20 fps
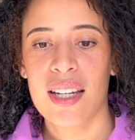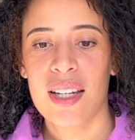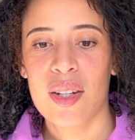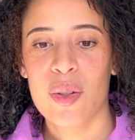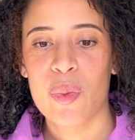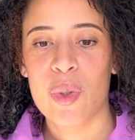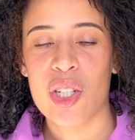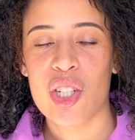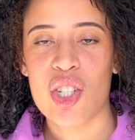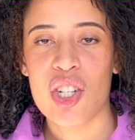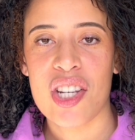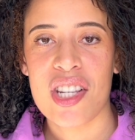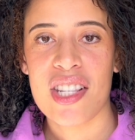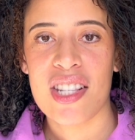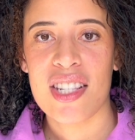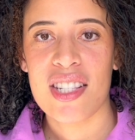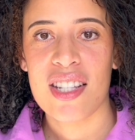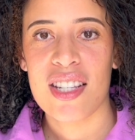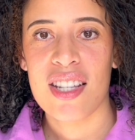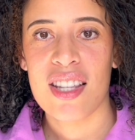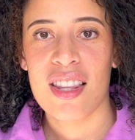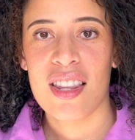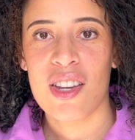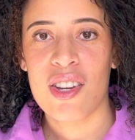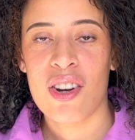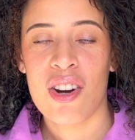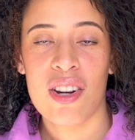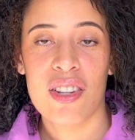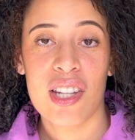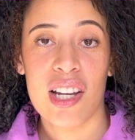with just the
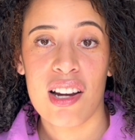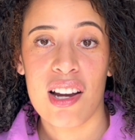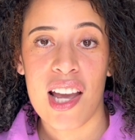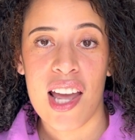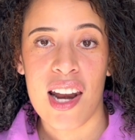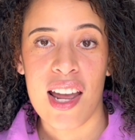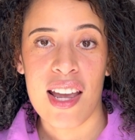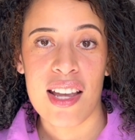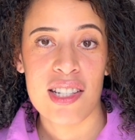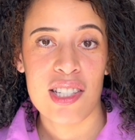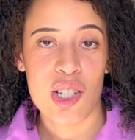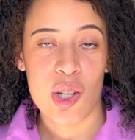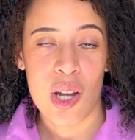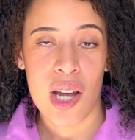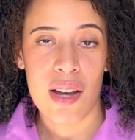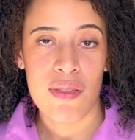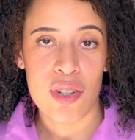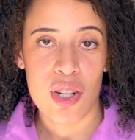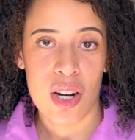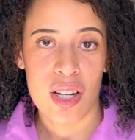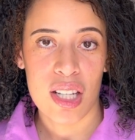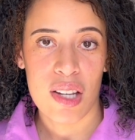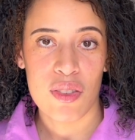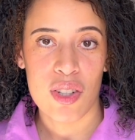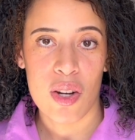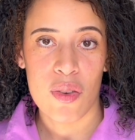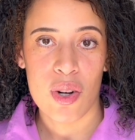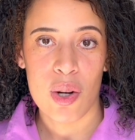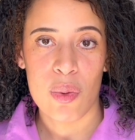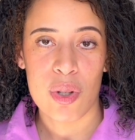yarn there, and I still have yarn left
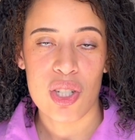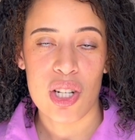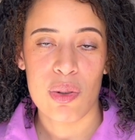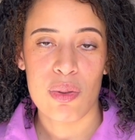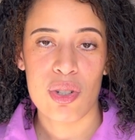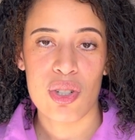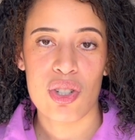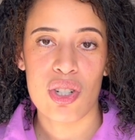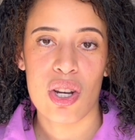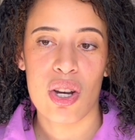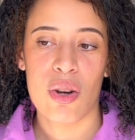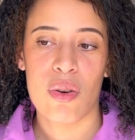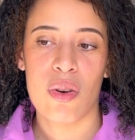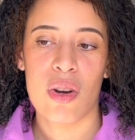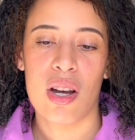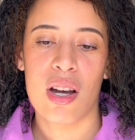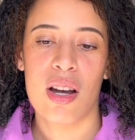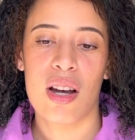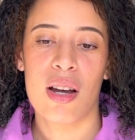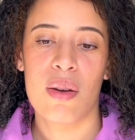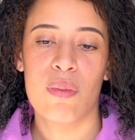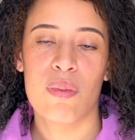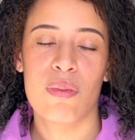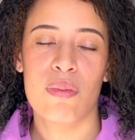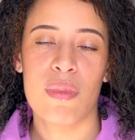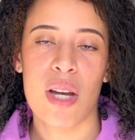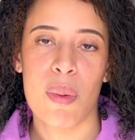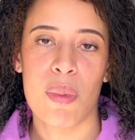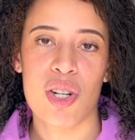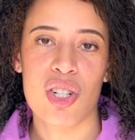over, which I will show
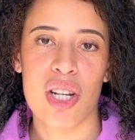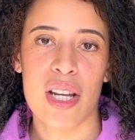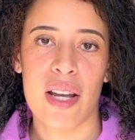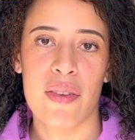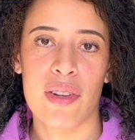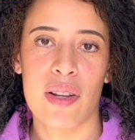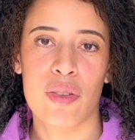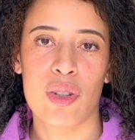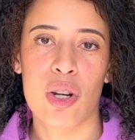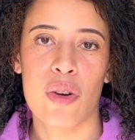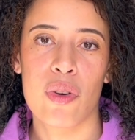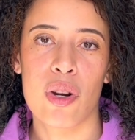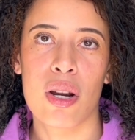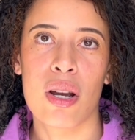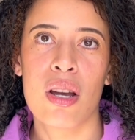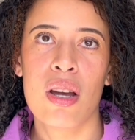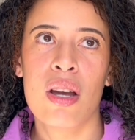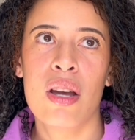how much I have left over.